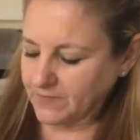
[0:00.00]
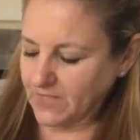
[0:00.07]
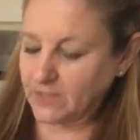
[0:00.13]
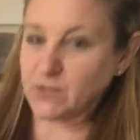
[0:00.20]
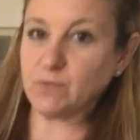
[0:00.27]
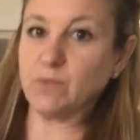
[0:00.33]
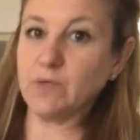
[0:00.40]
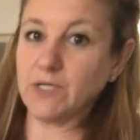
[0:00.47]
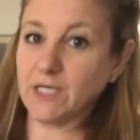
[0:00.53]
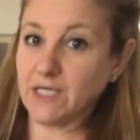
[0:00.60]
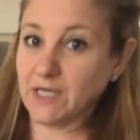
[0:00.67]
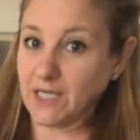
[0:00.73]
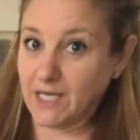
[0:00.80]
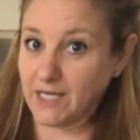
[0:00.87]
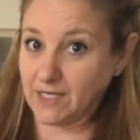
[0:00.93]
It's really
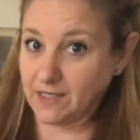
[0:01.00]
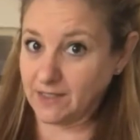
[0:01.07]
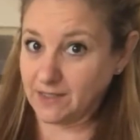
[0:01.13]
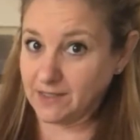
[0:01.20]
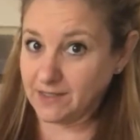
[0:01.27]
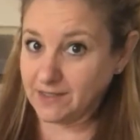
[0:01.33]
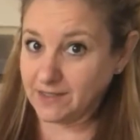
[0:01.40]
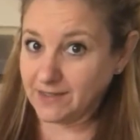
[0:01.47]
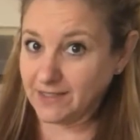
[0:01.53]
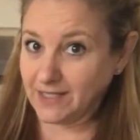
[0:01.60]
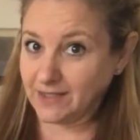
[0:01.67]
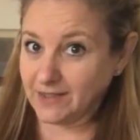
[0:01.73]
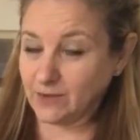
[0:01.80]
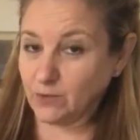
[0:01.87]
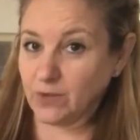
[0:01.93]

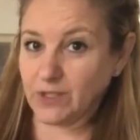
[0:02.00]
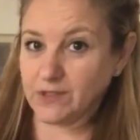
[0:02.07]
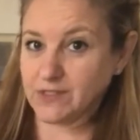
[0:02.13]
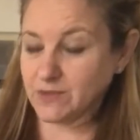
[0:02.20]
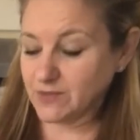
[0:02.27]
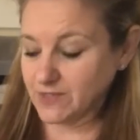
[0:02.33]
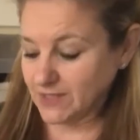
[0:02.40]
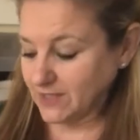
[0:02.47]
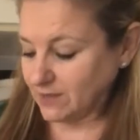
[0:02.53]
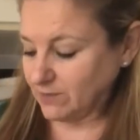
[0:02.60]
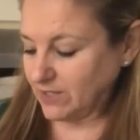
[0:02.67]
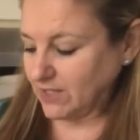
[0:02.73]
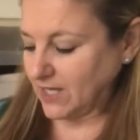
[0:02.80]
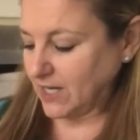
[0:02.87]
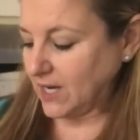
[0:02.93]
lightly oiled, so it's not going to
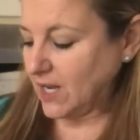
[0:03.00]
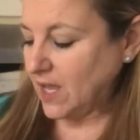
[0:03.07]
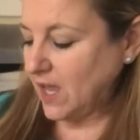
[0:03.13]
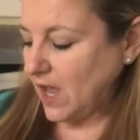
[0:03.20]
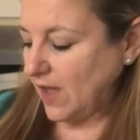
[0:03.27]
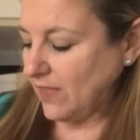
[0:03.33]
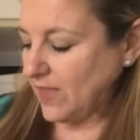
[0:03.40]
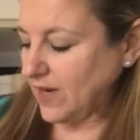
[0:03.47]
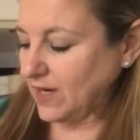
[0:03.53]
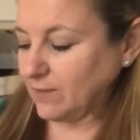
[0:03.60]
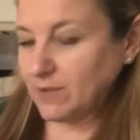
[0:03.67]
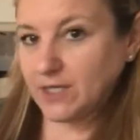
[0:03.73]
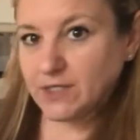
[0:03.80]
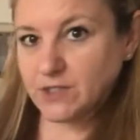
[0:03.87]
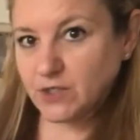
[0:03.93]
be a lot. And then
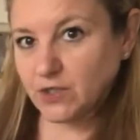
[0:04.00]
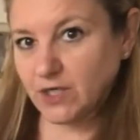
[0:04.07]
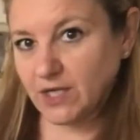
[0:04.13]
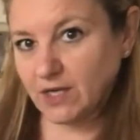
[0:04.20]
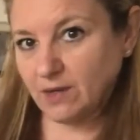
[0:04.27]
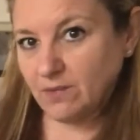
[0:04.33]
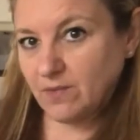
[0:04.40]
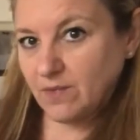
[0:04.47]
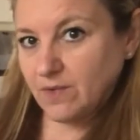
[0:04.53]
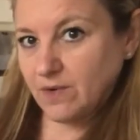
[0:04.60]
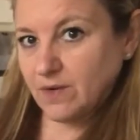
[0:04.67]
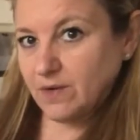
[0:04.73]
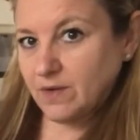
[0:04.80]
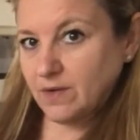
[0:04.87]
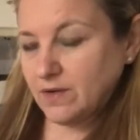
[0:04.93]
I'm going to turn
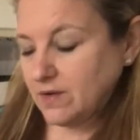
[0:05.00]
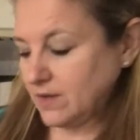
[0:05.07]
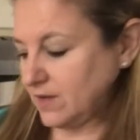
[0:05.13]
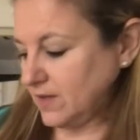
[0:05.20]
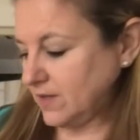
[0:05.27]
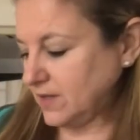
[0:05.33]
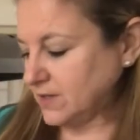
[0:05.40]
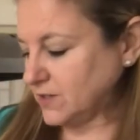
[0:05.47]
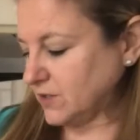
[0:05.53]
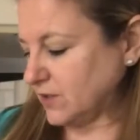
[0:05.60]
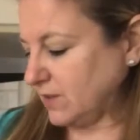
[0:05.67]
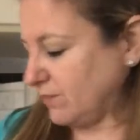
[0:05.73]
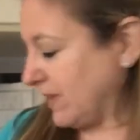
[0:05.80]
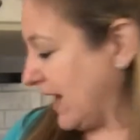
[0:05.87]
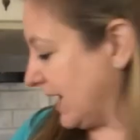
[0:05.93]

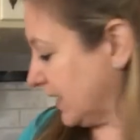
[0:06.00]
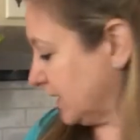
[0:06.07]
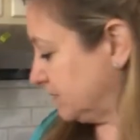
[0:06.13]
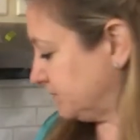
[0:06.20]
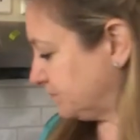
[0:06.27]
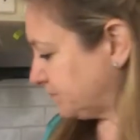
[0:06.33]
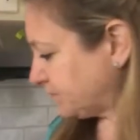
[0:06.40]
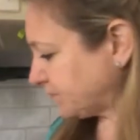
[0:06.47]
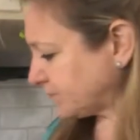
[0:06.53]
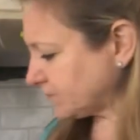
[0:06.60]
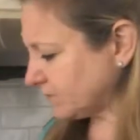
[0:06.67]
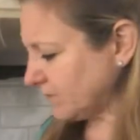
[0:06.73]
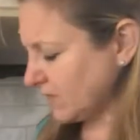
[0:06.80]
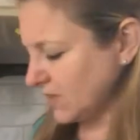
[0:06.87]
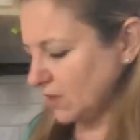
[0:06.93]
it back
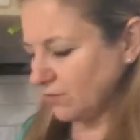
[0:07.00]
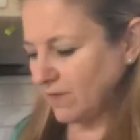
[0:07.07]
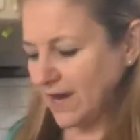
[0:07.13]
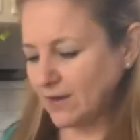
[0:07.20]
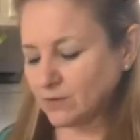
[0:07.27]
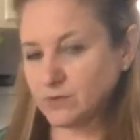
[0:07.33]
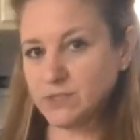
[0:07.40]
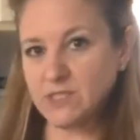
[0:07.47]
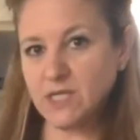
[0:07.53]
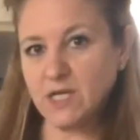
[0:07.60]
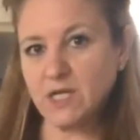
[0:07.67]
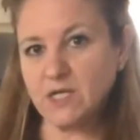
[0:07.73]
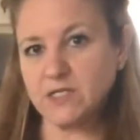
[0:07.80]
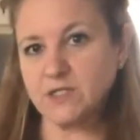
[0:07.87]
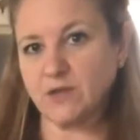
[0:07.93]
around
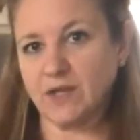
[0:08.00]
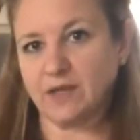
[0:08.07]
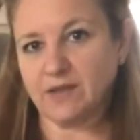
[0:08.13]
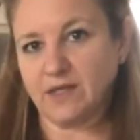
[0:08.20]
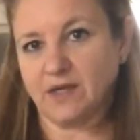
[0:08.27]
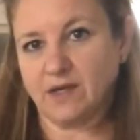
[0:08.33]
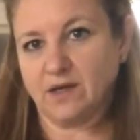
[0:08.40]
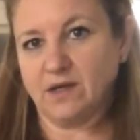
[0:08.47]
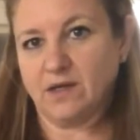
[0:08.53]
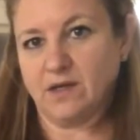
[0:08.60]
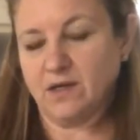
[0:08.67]
so that the